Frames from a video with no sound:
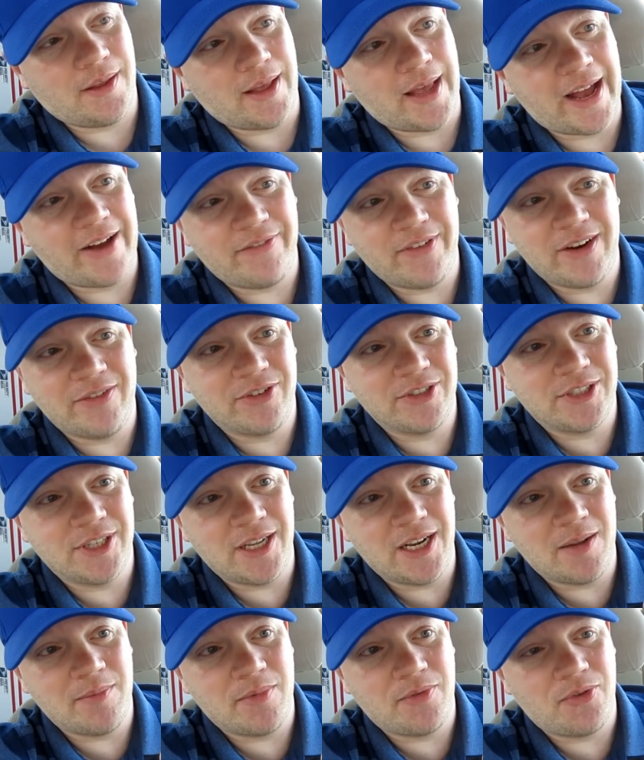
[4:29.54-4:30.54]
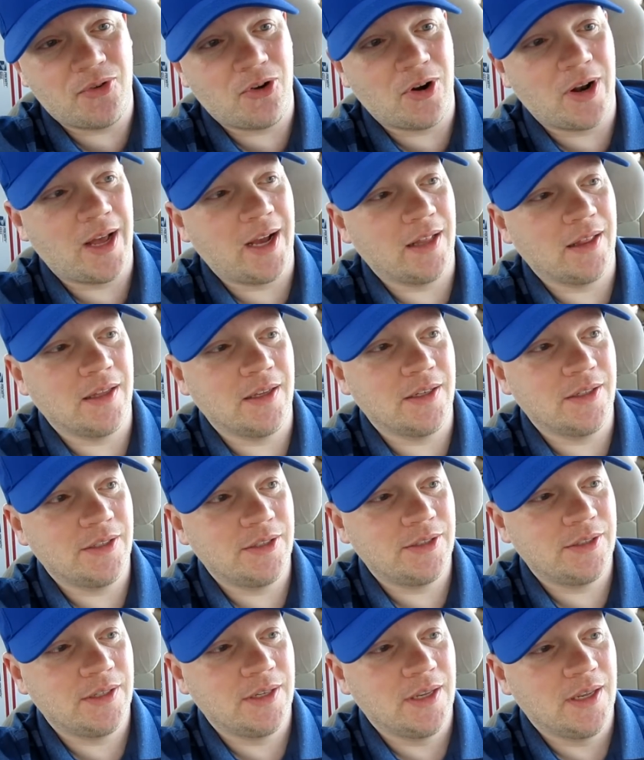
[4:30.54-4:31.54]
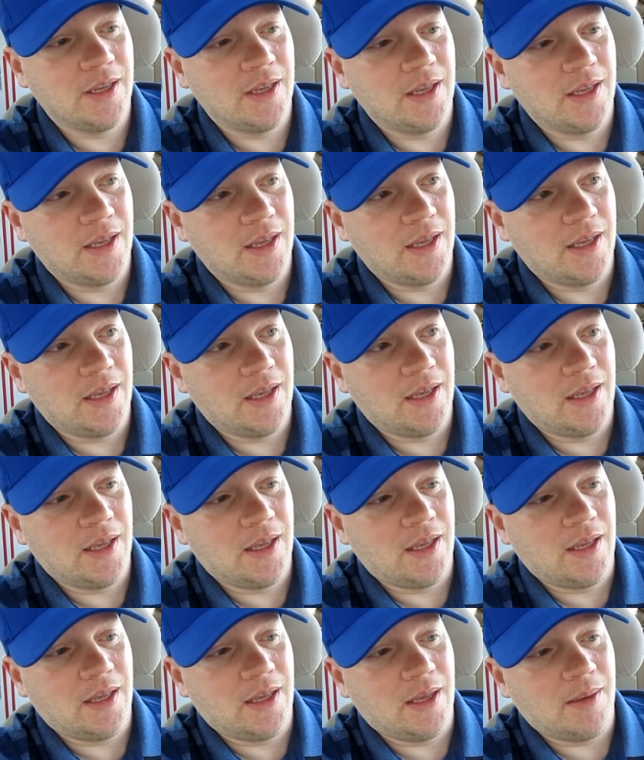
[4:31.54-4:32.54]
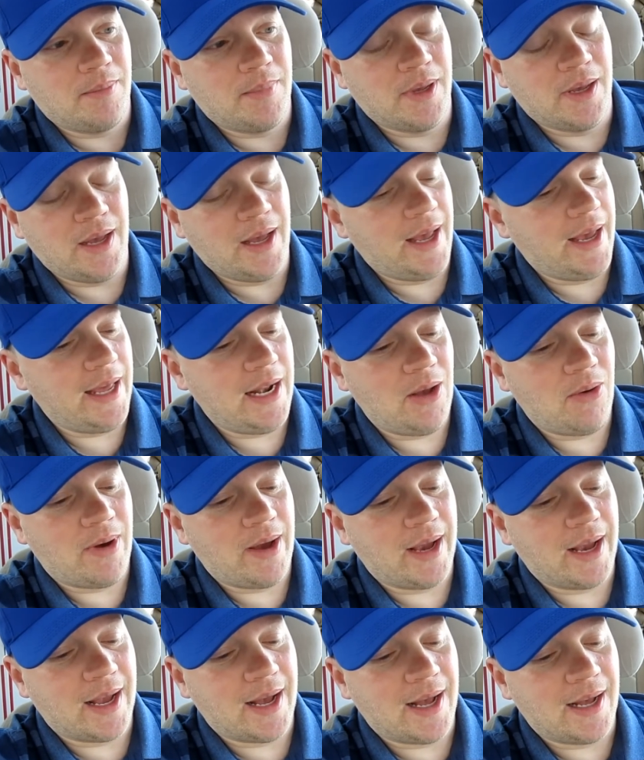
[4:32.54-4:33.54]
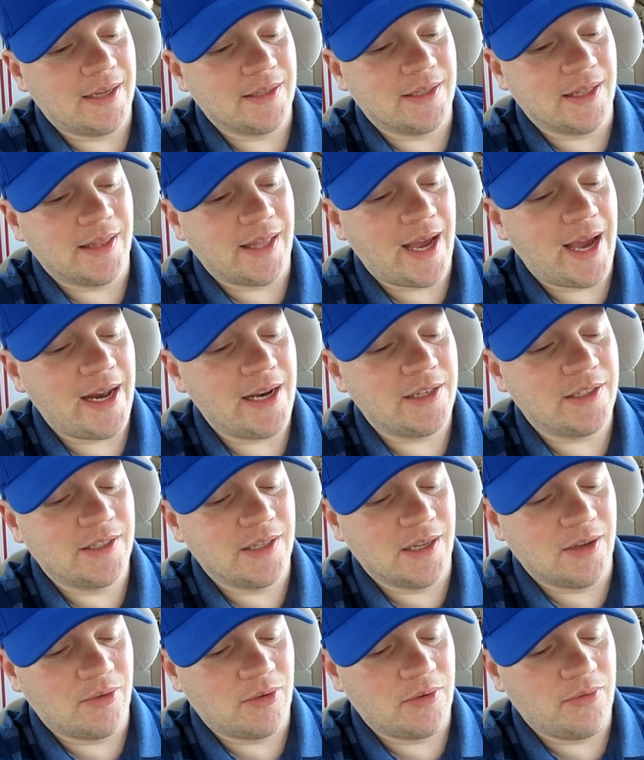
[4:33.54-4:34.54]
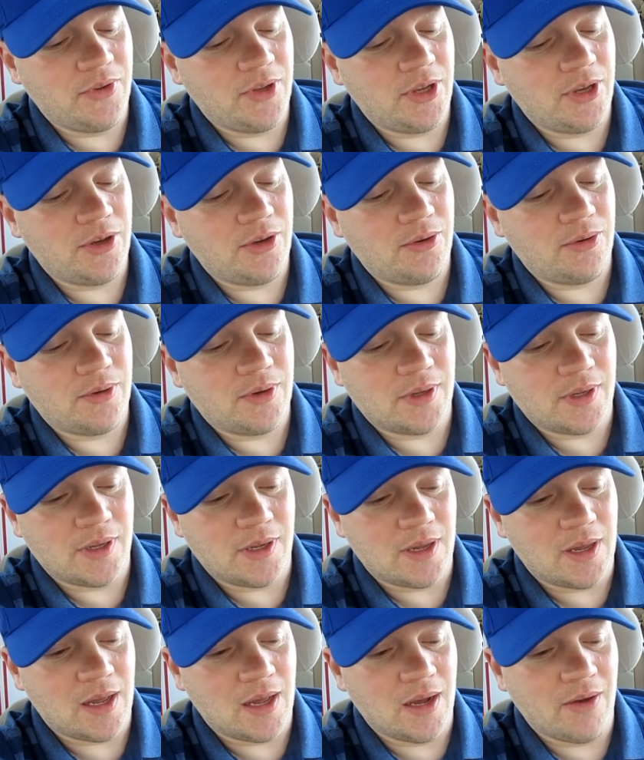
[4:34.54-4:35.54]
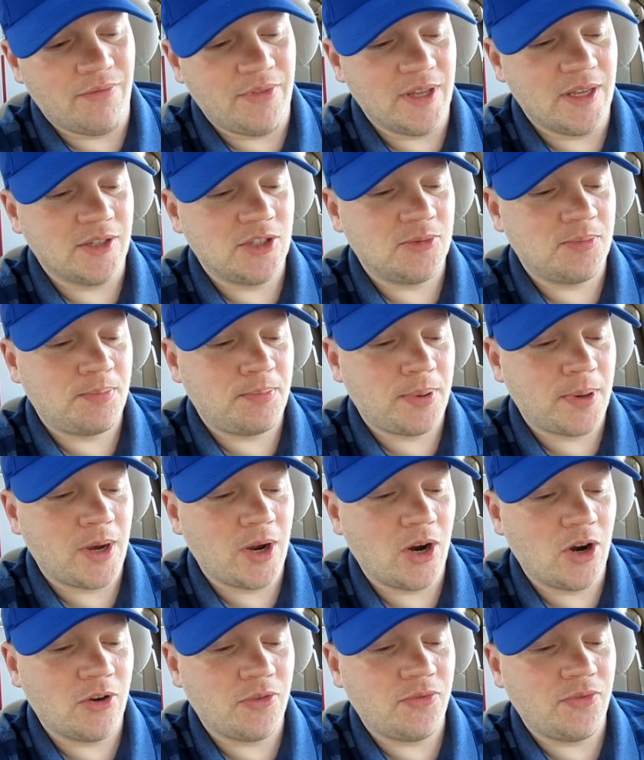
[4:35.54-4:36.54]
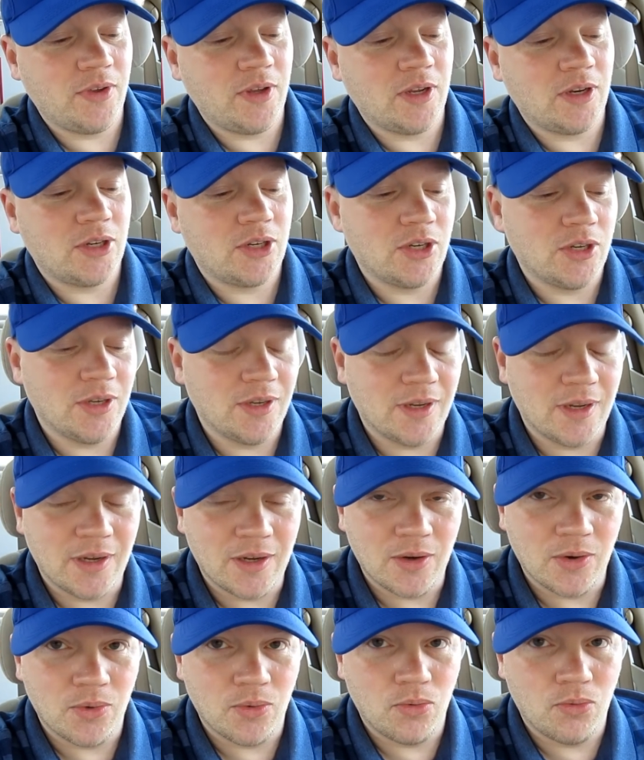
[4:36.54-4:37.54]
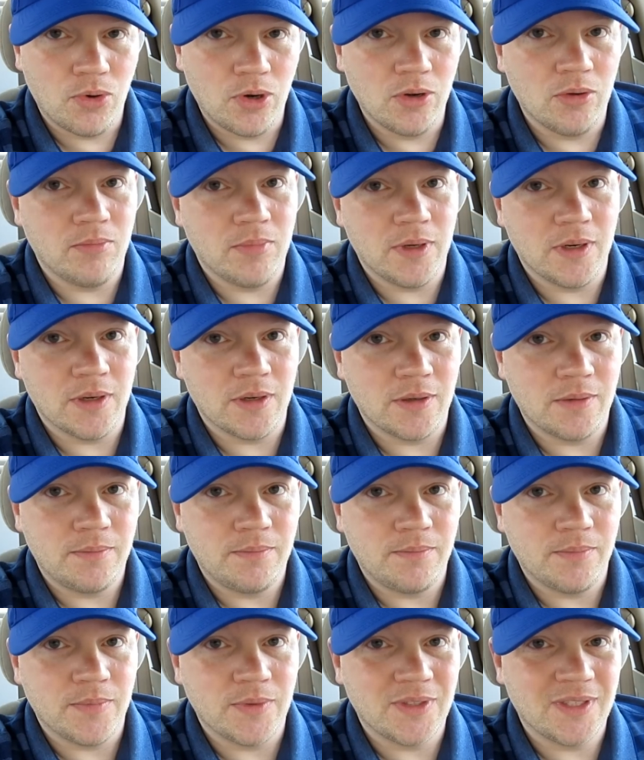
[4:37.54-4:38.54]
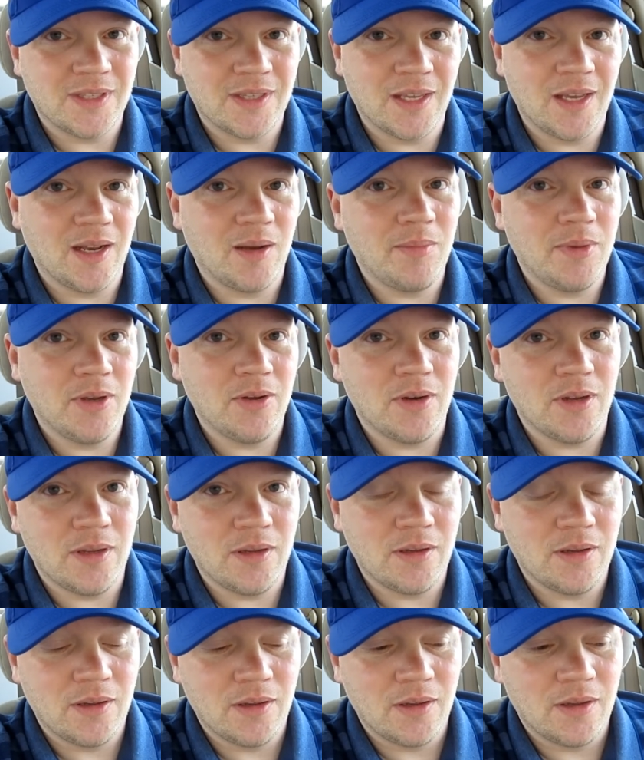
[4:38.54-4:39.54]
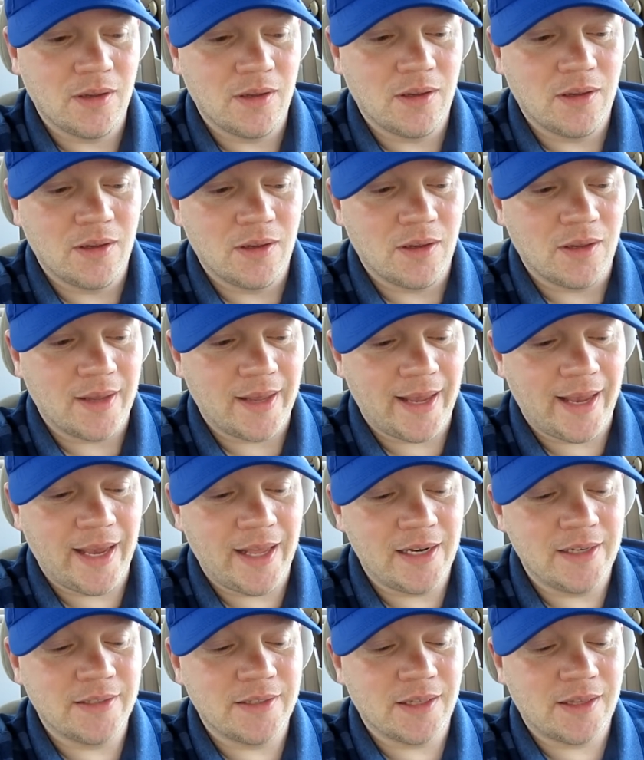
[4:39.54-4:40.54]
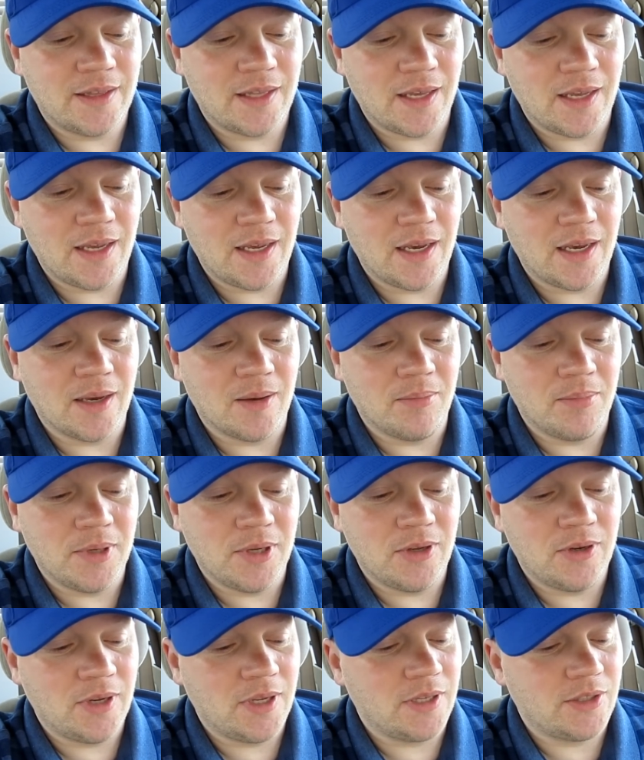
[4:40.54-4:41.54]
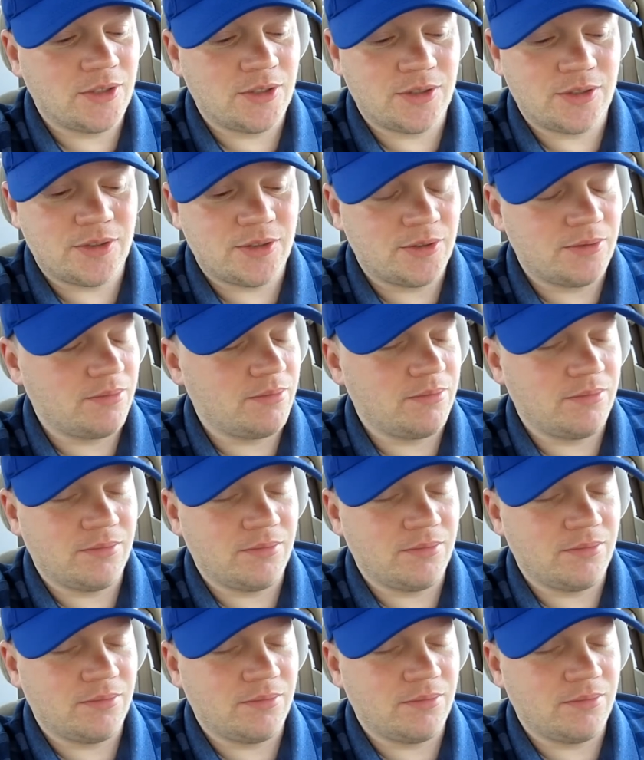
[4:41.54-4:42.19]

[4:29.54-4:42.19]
I've never seen it before like this. But anyway, guys, that is the review of this perfect root beer. It's a thing of beauty. It is a thing of beauty. It's